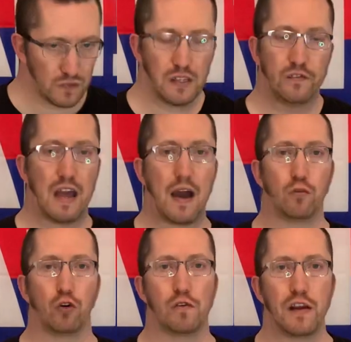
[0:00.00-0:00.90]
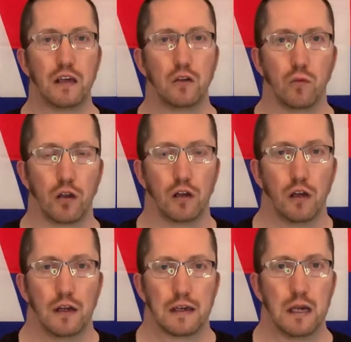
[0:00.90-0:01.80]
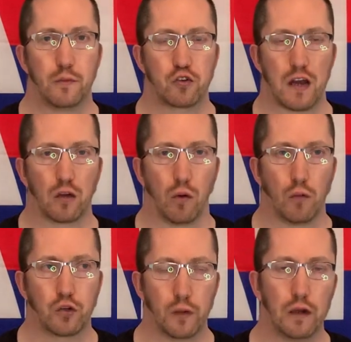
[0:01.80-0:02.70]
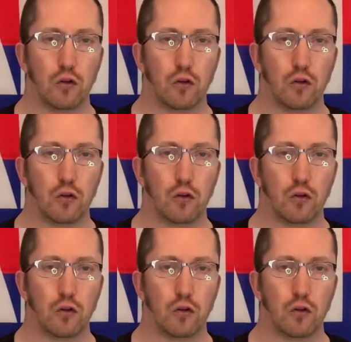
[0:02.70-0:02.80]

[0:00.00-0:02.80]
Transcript: if you haven't already and you want to keep a track of what we're doing,